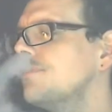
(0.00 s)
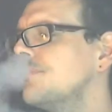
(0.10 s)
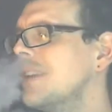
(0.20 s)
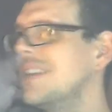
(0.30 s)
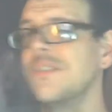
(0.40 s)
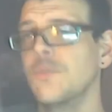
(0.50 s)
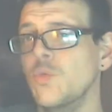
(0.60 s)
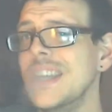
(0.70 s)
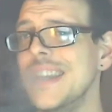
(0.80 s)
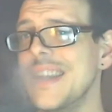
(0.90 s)
This is
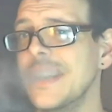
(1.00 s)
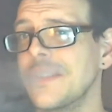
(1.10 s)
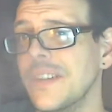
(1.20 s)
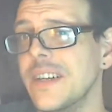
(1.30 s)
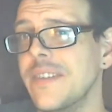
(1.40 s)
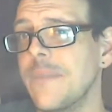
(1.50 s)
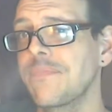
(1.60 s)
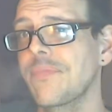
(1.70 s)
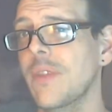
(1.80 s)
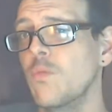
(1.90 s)
really a nice flavour.
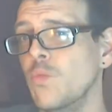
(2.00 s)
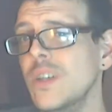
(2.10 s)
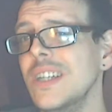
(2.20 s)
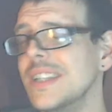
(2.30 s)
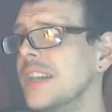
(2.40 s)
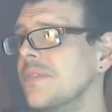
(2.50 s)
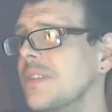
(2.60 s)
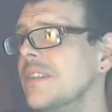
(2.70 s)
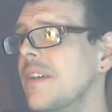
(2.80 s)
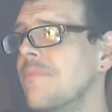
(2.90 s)
Really a nice
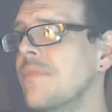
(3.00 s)
flavour.